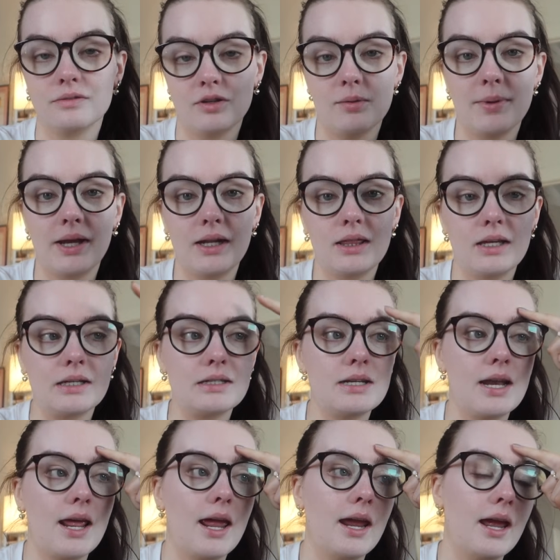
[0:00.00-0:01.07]
film anything
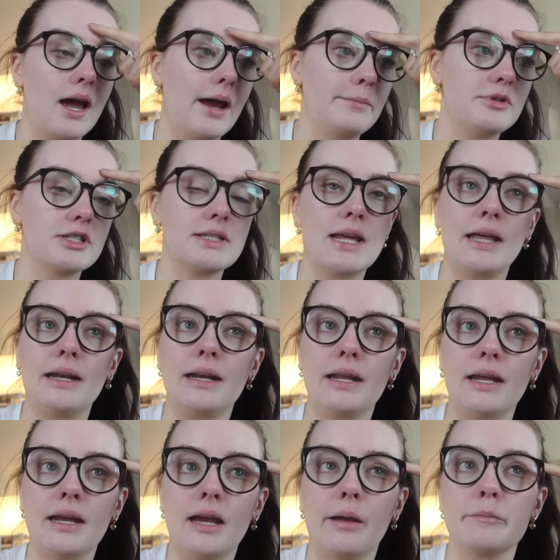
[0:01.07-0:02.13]
today. I'm just
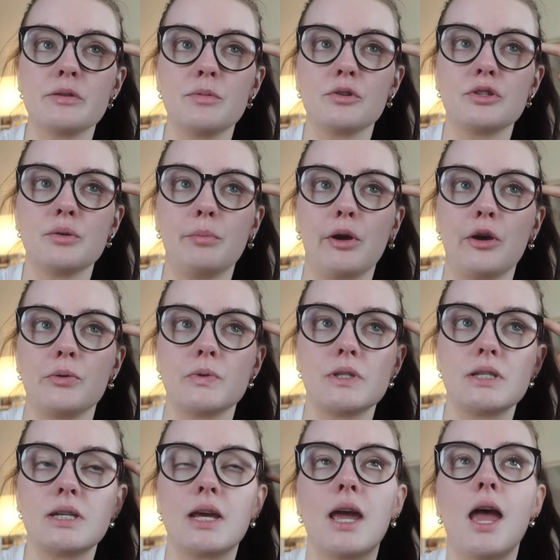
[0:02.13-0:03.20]
editing. I'm supposed to
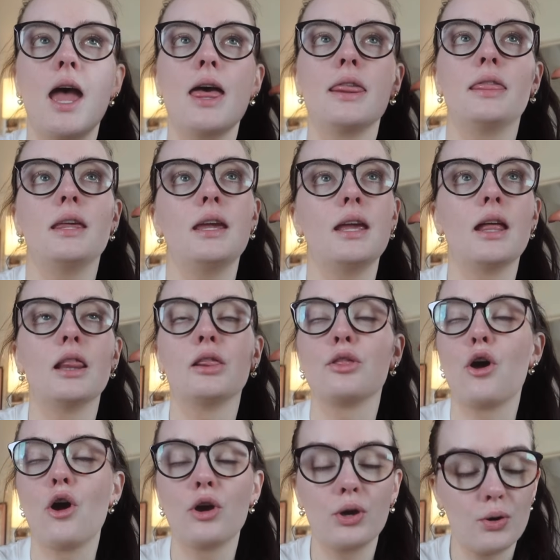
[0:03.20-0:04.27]
post the
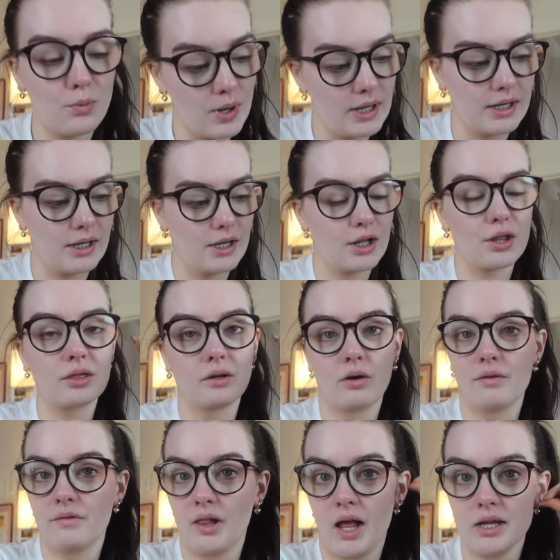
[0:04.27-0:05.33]
long-awaited Throne
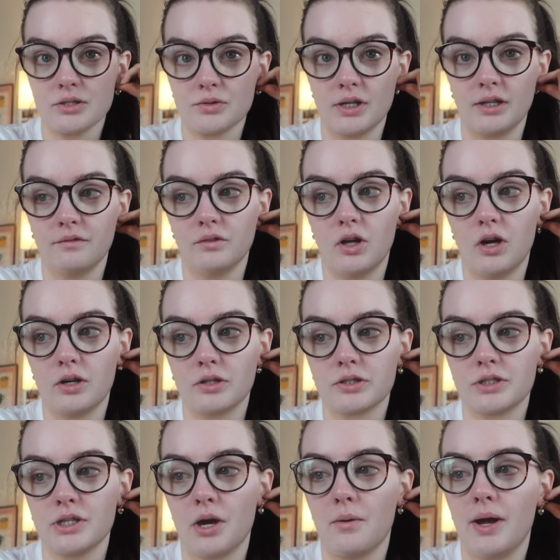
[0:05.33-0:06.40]
of Glass reading vlog,
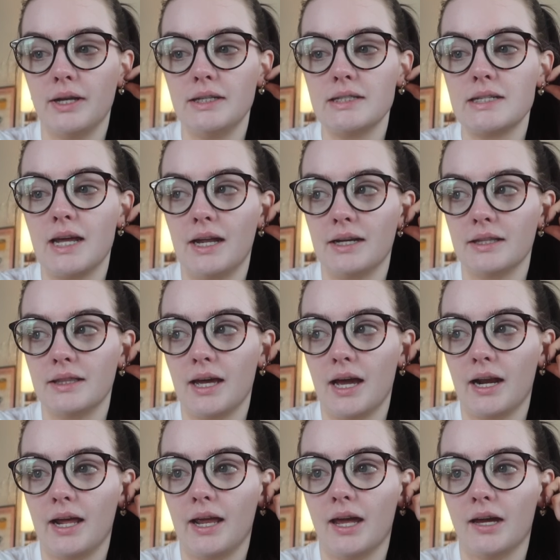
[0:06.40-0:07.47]
so I need to edit
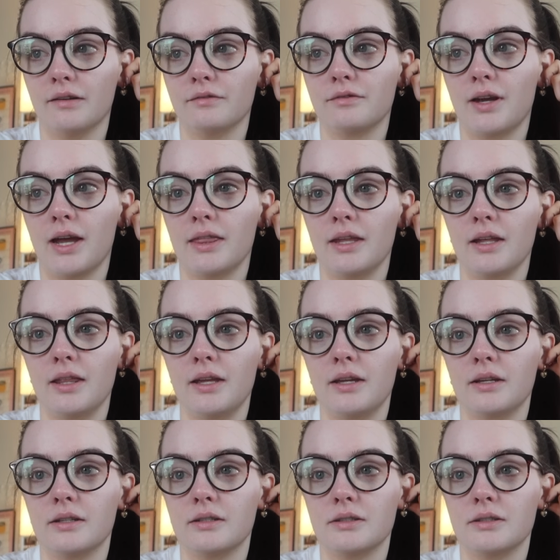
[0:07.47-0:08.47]
that. I have, I think, like